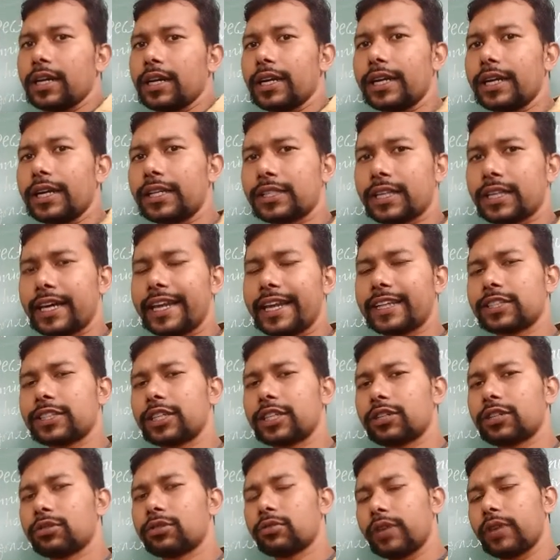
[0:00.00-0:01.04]
It's
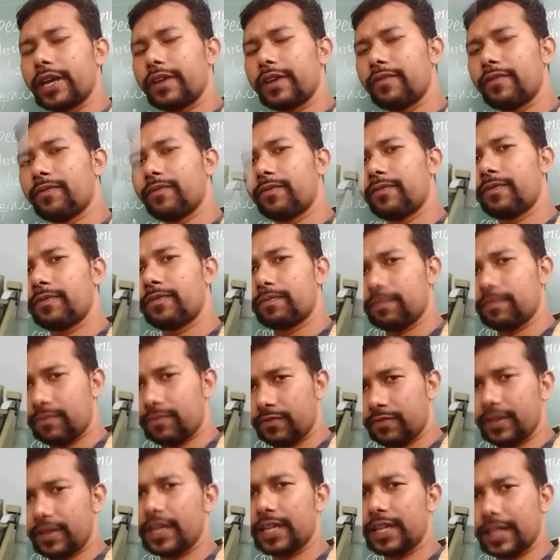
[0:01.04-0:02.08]
connected to
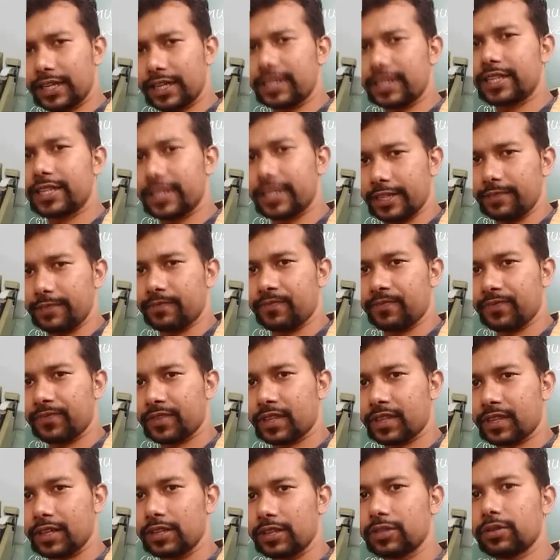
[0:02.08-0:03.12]
every country.
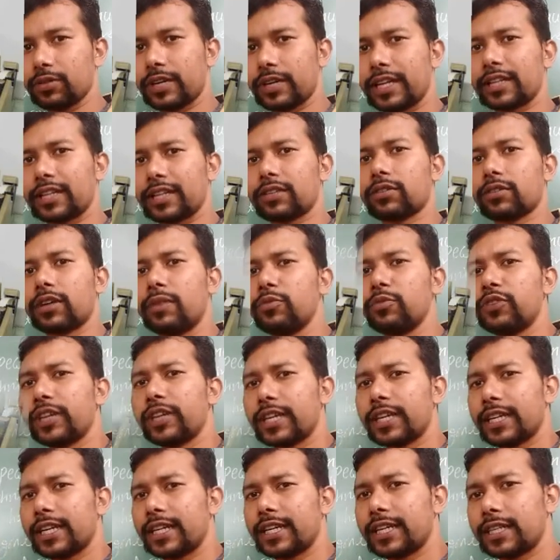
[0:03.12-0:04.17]
You can
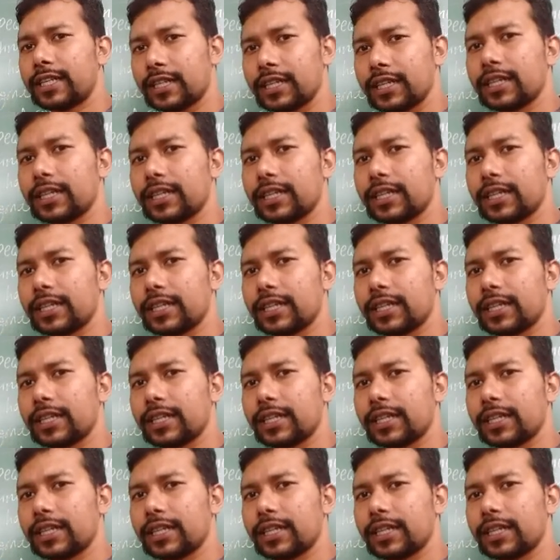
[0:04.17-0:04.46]
communicate